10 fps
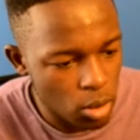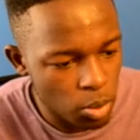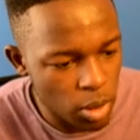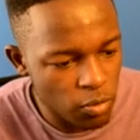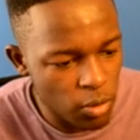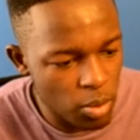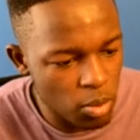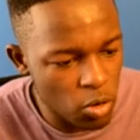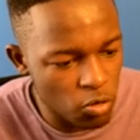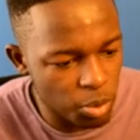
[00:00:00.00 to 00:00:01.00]
Braithwaite,
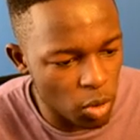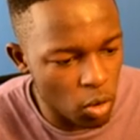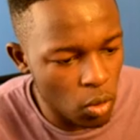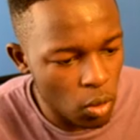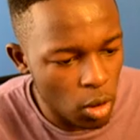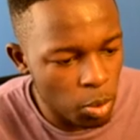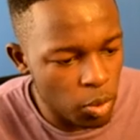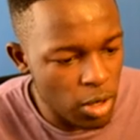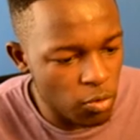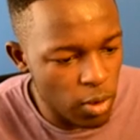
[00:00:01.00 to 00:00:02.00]
move, bro.
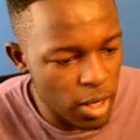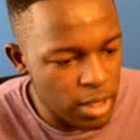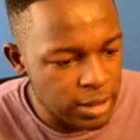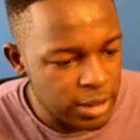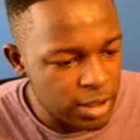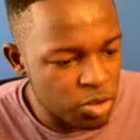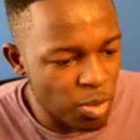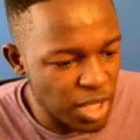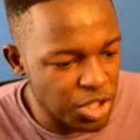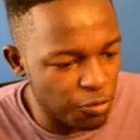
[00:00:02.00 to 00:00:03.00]
Braithwaite,
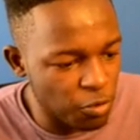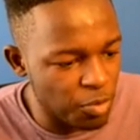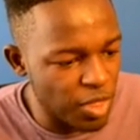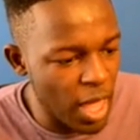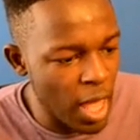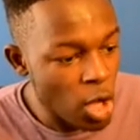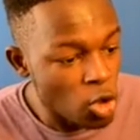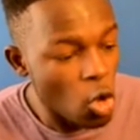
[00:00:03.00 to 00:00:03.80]
smash it from there.